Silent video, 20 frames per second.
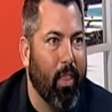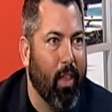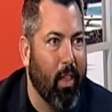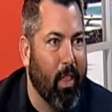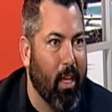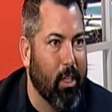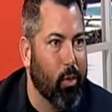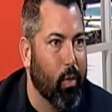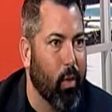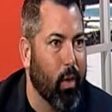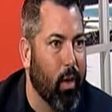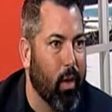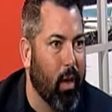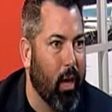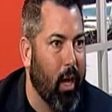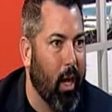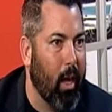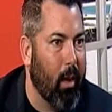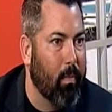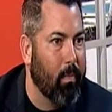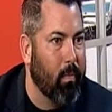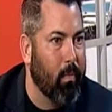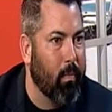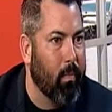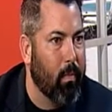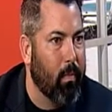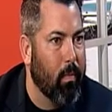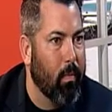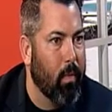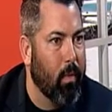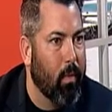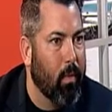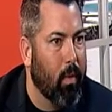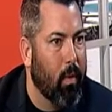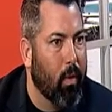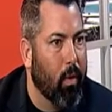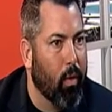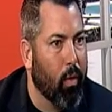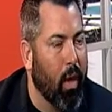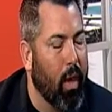I think that's where um,
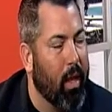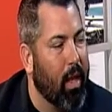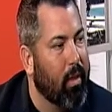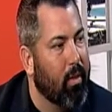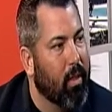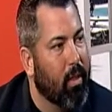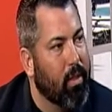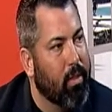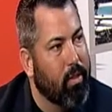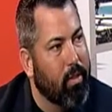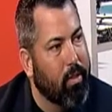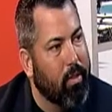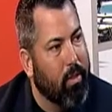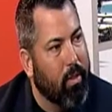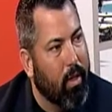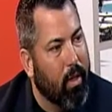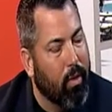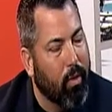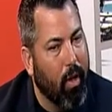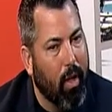great ideas and